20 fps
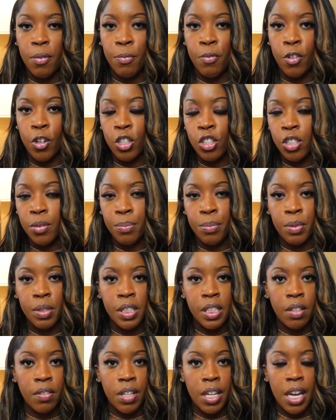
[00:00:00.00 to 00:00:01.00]
virgin
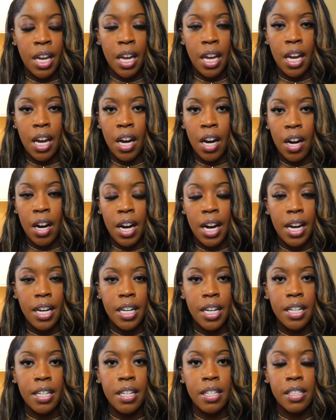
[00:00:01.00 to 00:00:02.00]
Brazilian hair and
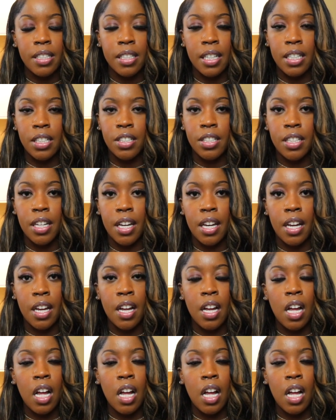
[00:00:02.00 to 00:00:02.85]
it does not shed.